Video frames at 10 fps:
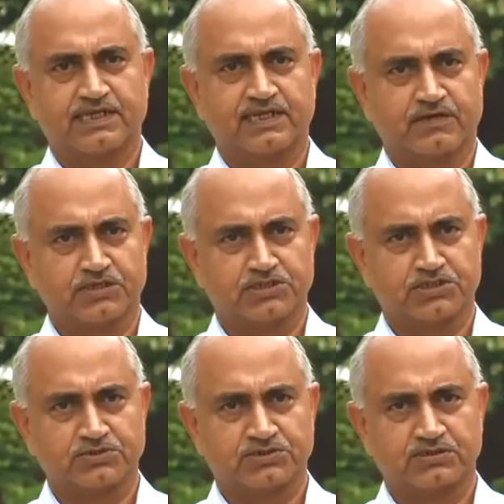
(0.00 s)
in our
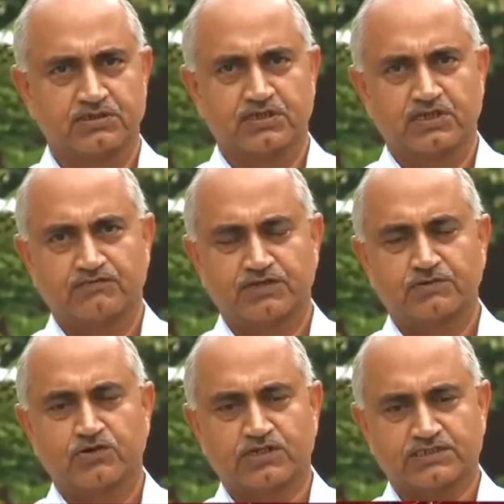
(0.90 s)
institute. We
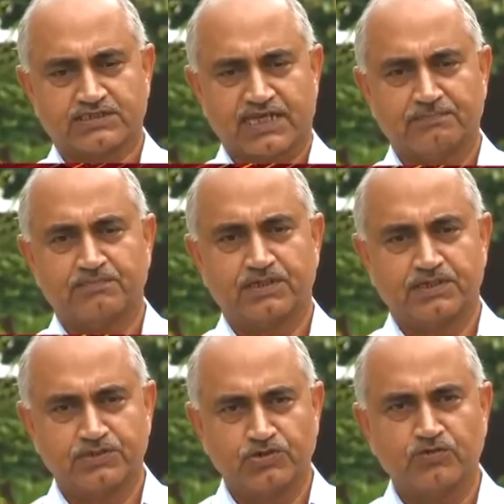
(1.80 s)
have got SAP
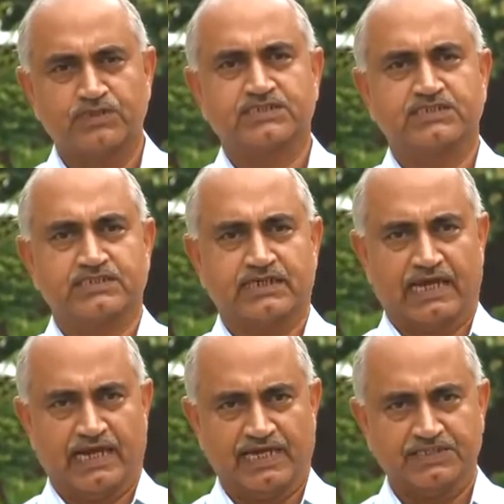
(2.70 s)
University
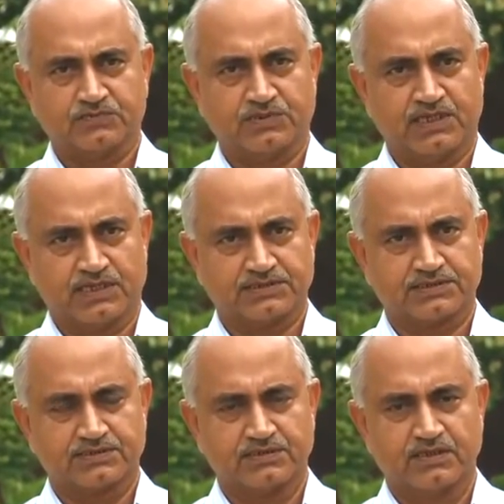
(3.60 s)
Alliance with us.
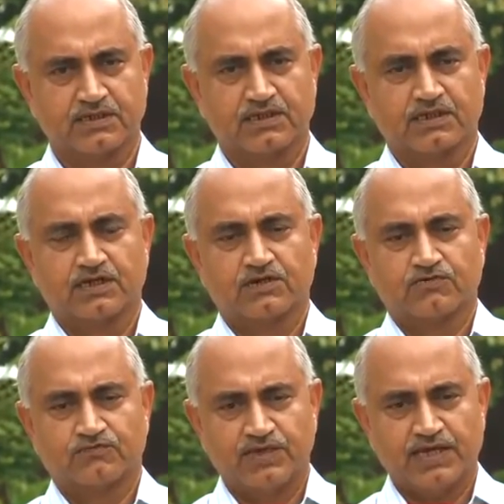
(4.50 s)

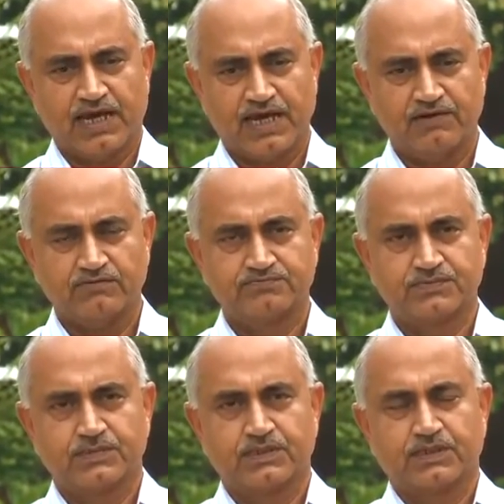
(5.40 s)
We have
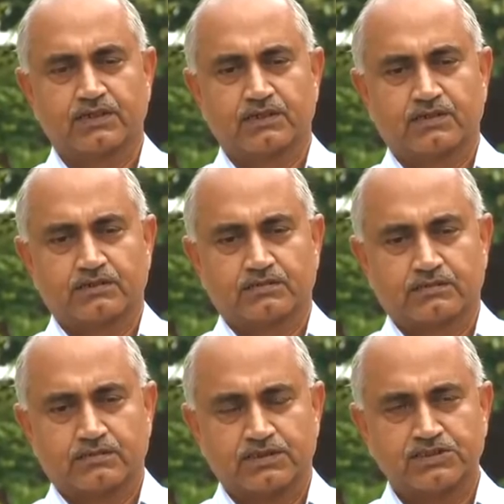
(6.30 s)

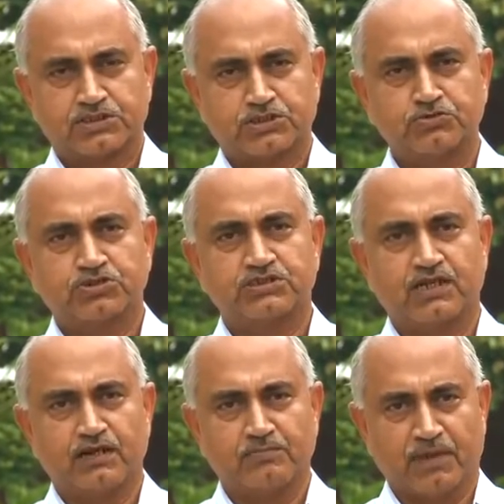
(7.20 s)

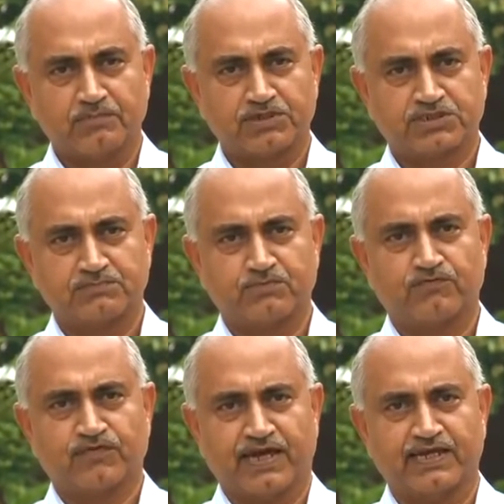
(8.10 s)
institutional membership
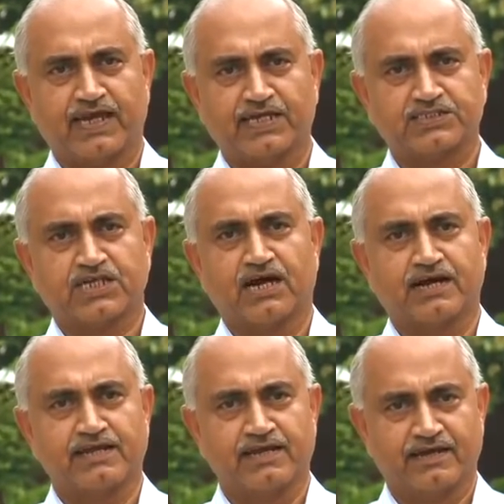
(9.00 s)
of
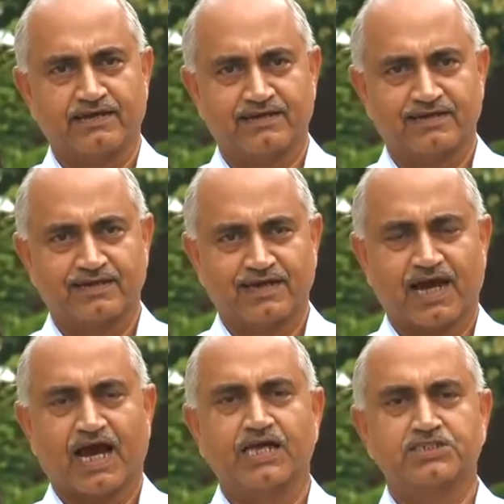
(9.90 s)
NHRDN,
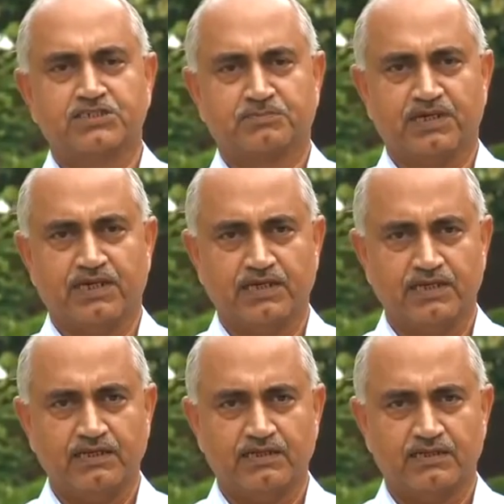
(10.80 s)

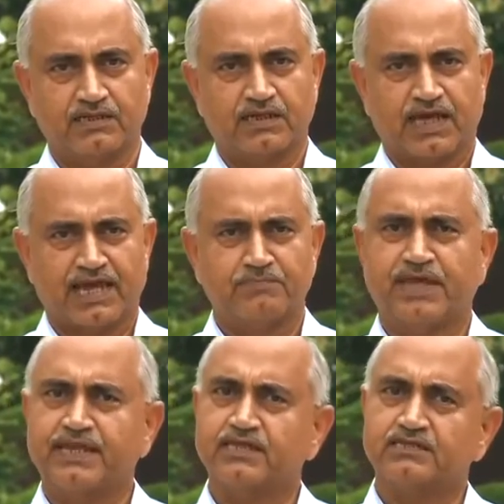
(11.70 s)
IEEE, and
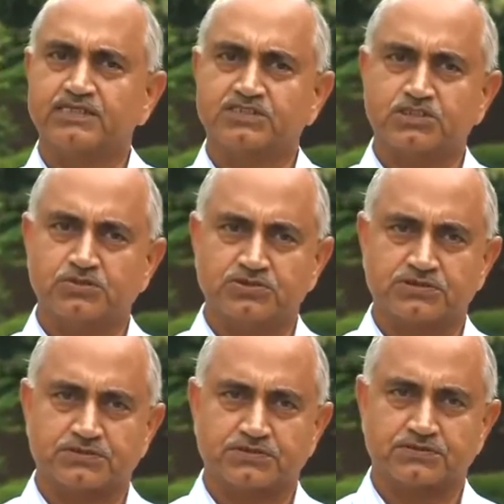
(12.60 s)
many other institutions.